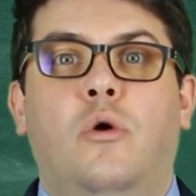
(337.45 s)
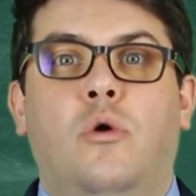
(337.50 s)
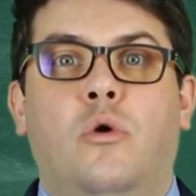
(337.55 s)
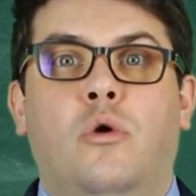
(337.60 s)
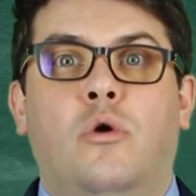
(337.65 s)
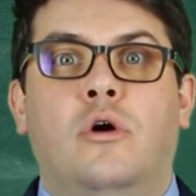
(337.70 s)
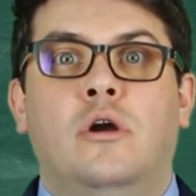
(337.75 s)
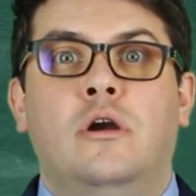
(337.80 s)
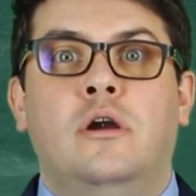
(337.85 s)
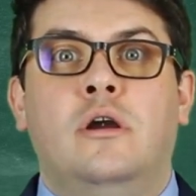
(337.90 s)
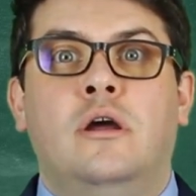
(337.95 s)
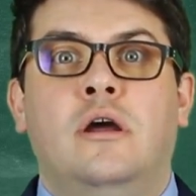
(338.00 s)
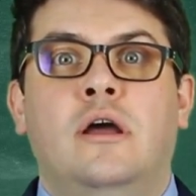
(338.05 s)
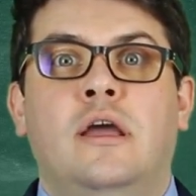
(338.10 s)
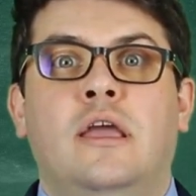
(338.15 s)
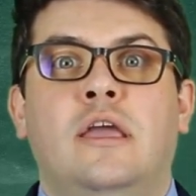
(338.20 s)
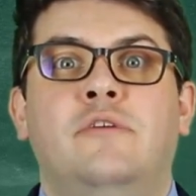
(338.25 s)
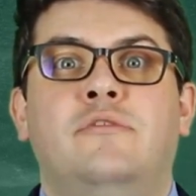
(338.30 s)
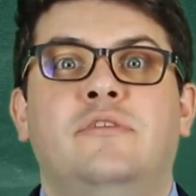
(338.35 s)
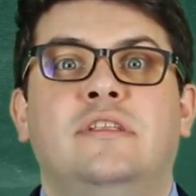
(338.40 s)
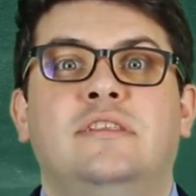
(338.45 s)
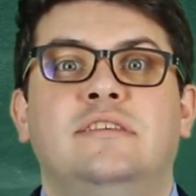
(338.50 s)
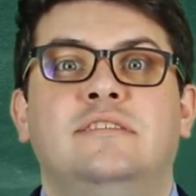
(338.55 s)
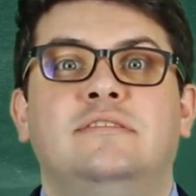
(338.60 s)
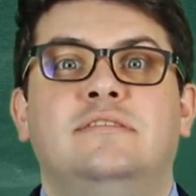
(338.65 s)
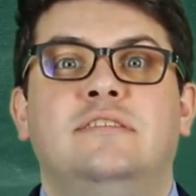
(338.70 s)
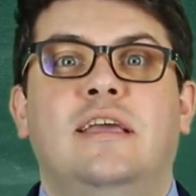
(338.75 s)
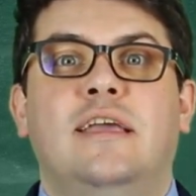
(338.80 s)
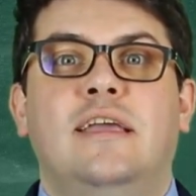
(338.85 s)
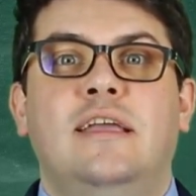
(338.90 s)
or if it
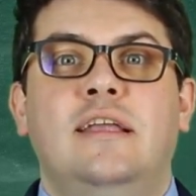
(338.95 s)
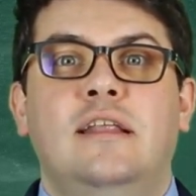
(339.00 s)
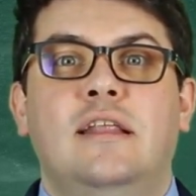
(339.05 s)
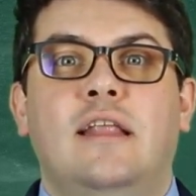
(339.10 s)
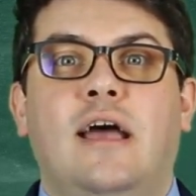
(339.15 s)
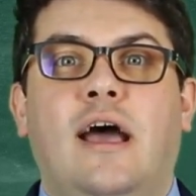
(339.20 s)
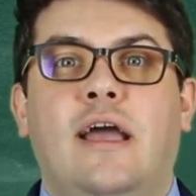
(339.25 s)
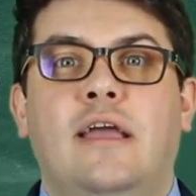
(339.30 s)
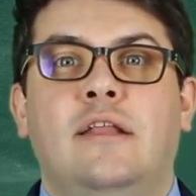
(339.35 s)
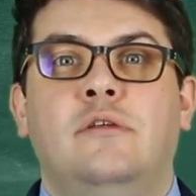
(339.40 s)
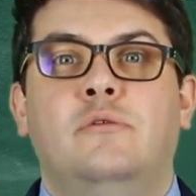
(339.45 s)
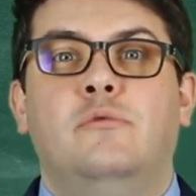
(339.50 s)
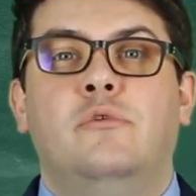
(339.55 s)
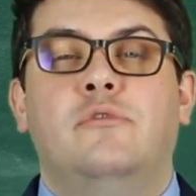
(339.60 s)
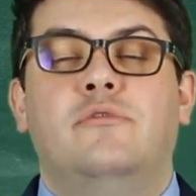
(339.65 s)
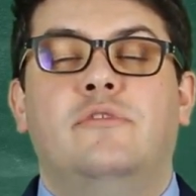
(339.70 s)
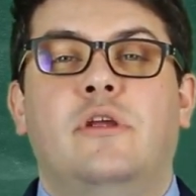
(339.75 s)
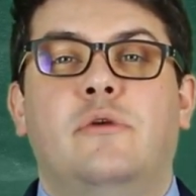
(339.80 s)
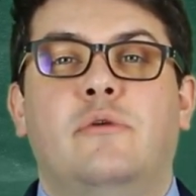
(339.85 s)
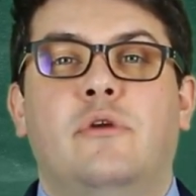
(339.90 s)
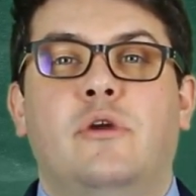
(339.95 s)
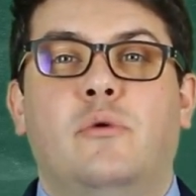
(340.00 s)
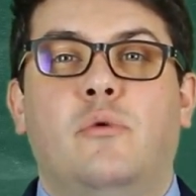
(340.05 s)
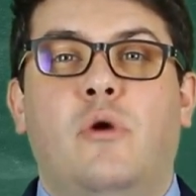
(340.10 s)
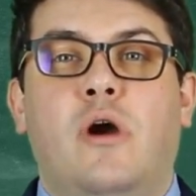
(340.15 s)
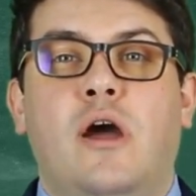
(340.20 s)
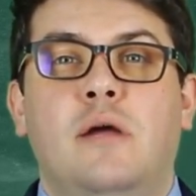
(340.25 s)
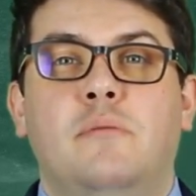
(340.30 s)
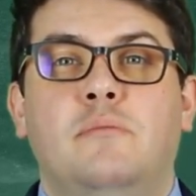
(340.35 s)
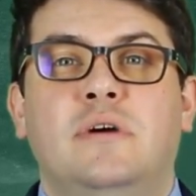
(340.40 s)
is in line with the
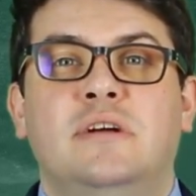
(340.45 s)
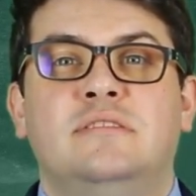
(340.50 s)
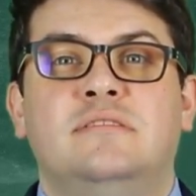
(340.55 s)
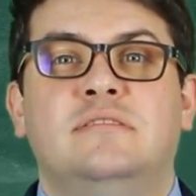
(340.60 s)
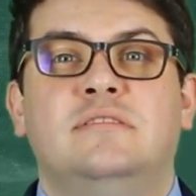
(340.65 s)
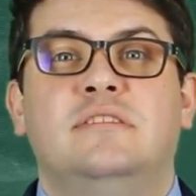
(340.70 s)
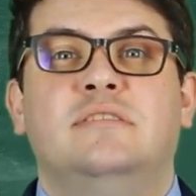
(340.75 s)
requirements,